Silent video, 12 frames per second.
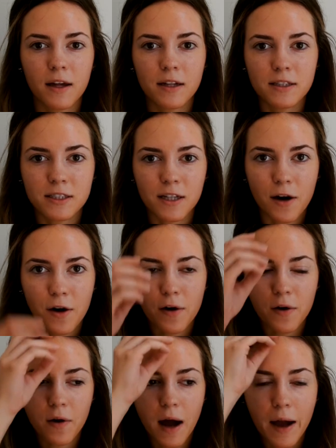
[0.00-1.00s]

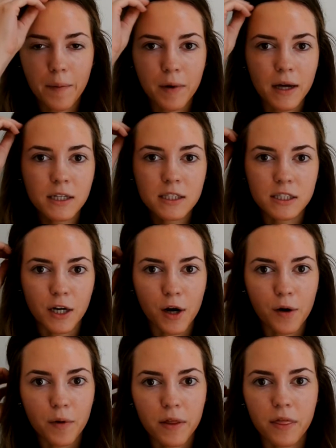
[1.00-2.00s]
So I'm going to
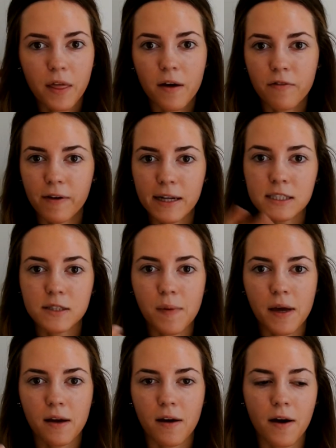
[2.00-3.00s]
start with the face
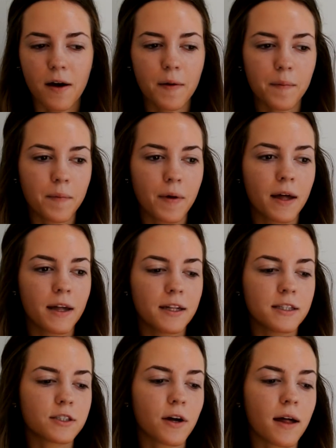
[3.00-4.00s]
makeup.
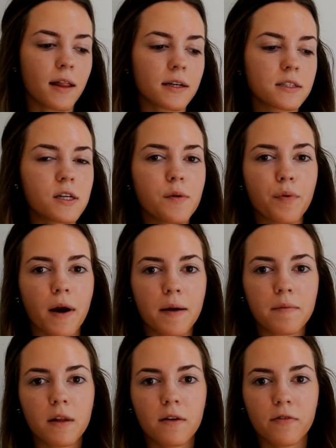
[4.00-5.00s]
So I like to
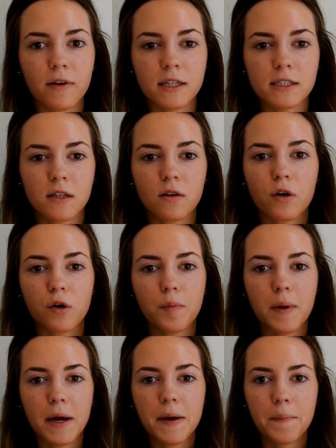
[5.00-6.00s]
prime the face a little
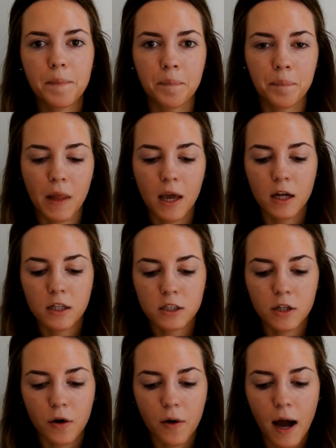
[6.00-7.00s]
bit.
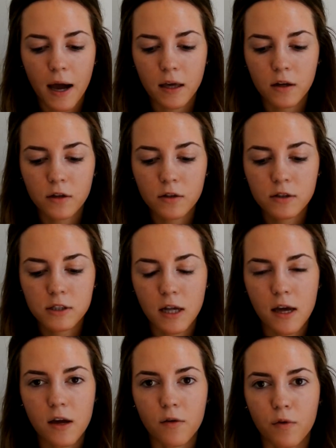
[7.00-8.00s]
So I use
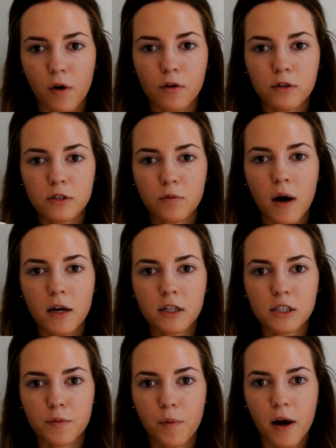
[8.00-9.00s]
a rose water
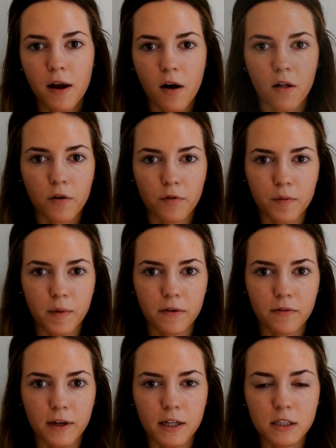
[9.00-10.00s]
spray all over my
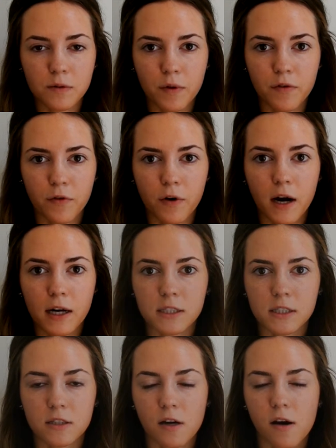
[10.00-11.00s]
face before I
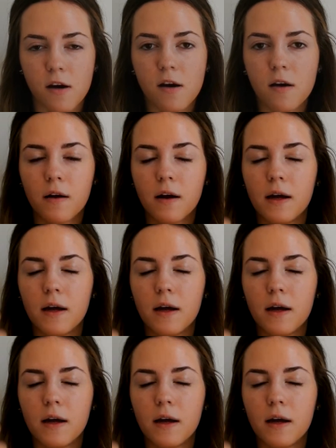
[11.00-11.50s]
start.